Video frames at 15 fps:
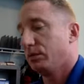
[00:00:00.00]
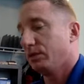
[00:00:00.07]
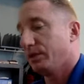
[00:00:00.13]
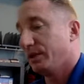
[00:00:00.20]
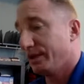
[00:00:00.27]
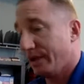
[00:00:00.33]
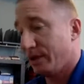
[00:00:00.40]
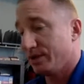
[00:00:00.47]
The
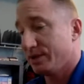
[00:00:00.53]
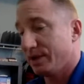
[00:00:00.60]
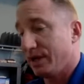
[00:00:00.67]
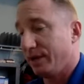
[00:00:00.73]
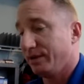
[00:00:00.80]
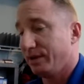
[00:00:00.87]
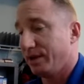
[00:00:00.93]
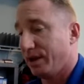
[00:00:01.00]

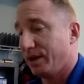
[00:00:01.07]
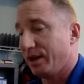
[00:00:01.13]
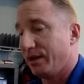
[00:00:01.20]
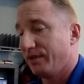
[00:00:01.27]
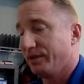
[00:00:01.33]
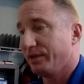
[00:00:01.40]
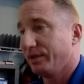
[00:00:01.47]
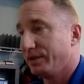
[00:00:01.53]
downside to not
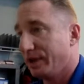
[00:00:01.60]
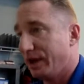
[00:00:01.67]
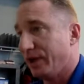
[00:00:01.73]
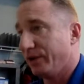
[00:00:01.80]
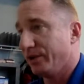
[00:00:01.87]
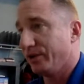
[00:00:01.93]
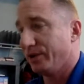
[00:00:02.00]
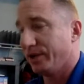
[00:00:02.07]
having the
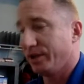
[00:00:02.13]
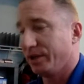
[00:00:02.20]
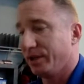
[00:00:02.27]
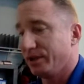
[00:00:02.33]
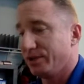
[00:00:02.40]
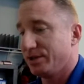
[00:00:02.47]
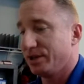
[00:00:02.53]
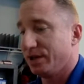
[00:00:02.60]
dialer ringing
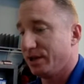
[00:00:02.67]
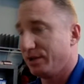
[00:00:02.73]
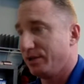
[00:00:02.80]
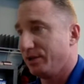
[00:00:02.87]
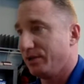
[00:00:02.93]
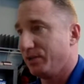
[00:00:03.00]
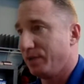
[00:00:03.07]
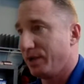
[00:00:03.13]
is you got to
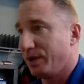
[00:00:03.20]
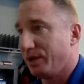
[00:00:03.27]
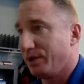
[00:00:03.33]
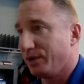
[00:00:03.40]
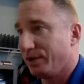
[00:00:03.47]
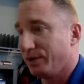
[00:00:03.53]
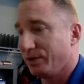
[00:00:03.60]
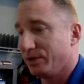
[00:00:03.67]
do it
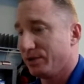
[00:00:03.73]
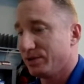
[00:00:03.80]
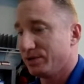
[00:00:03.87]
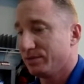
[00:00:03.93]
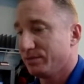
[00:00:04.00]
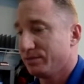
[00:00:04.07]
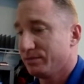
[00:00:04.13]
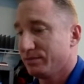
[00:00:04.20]
manually,
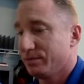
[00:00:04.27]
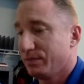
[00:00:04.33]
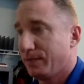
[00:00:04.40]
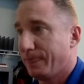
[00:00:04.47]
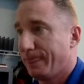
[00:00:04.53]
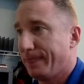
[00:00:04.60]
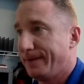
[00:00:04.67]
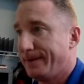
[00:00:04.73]
which
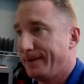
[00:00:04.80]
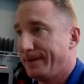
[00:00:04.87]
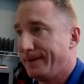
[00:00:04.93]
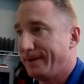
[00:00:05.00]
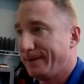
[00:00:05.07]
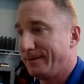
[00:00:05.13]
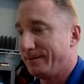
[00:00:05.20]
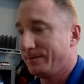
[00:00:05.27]

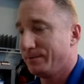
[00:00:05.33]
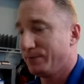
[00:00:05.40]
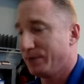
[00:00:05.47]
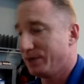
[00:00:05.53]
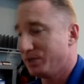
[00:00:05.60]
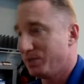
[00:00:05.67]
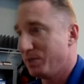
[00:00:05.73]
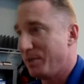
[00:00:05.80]

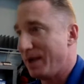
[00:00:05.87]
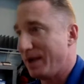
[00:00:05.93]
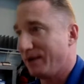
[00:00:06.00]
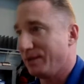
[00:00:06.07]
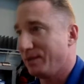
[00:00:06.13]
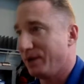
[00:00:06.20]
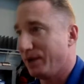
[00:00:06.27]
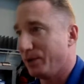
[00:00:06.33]
brings me back
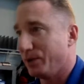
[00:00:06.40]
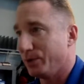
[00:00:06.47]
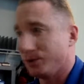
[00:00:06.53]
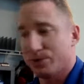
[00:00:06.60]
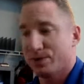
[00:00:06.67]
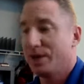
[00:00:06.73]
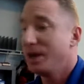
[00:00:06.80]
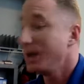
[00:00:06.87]
to my
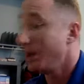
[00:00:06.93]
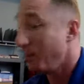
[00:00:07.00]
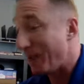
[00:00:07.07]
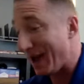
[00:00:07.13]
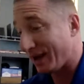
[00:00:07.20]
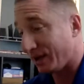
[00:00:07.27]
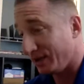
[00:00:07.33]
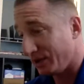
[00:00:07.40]
roots.
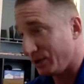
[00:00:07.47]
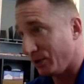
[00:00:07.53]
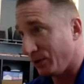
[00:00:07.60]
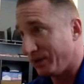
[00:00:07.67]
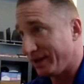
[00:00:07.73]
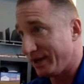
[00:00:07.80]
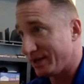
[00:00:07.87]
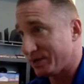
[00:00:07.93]
Back in the
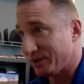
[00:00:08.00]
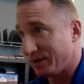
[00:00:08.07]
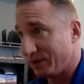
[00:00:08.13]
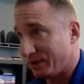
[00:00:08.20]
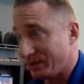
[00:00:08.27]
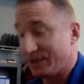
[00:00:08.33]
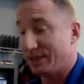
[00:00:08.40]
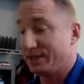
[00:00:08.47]
old days when I
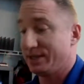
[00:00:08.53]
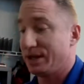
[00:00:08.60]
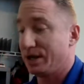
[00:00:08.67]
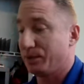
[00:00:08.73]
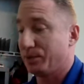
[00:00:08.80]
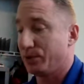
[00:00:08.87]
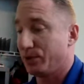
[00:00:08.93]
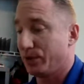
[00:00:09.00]
was a
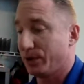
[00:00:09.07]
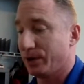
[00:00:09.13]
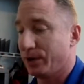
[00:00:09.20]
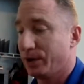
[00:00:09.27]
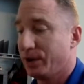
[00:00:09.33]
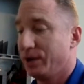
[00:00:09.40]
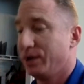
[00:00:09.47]
stockbroker,